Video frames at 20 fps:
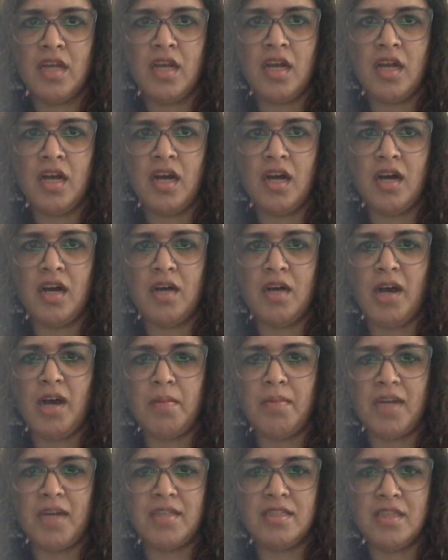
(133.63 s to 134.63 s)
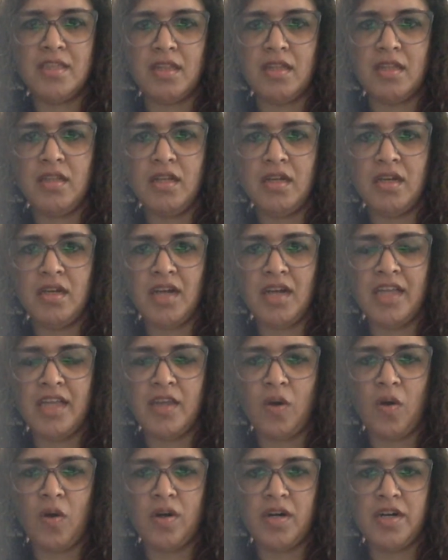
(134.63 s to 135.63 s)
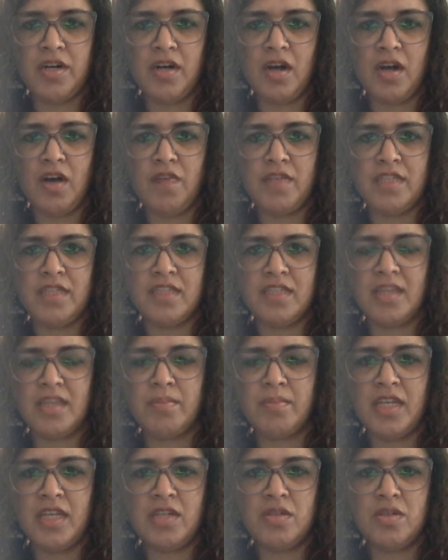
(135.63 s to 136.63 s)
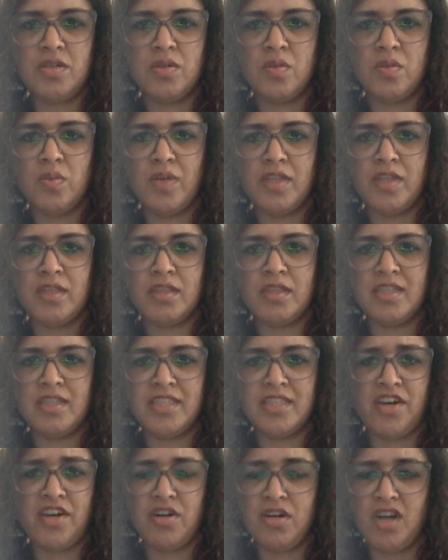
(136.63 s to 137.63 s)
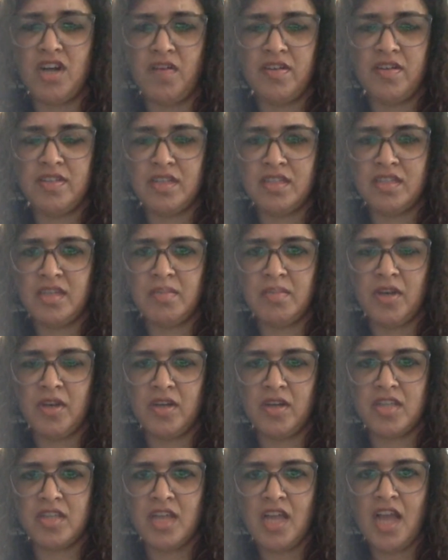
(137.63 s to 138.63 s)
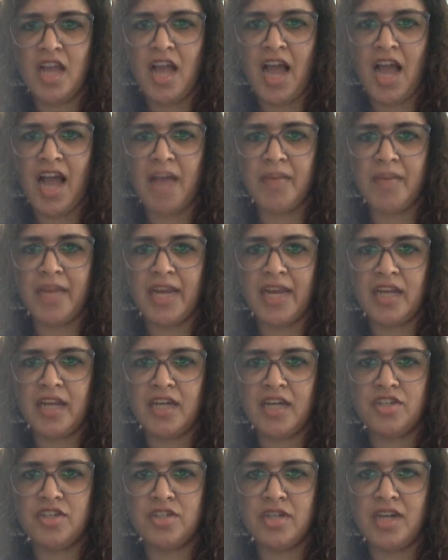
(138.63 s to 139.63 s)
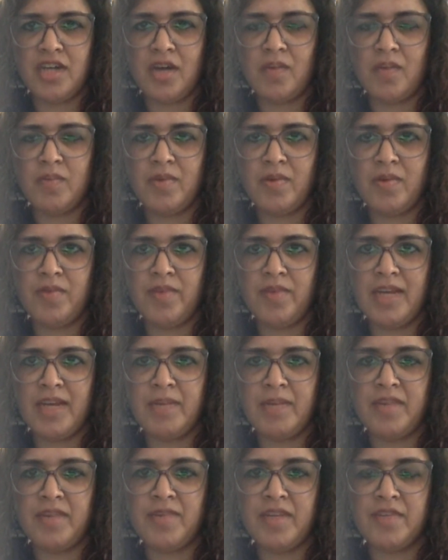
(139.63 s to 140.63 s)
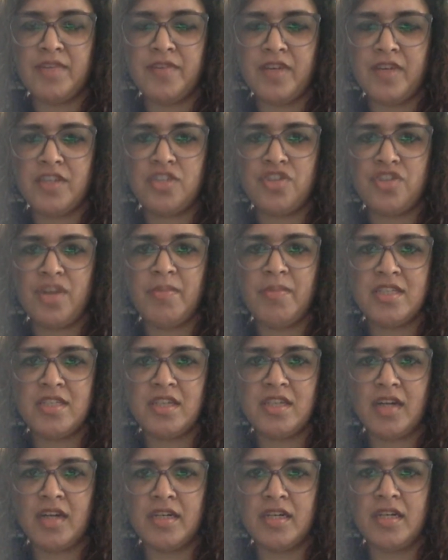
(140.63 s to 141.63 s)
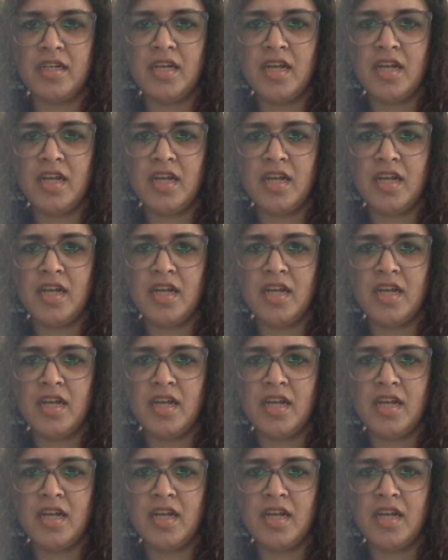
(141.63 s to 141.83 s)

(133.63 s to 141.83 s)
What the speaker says: a muscle or a nerve. It is something to do with the central nervous system because I'm getting my first tremor started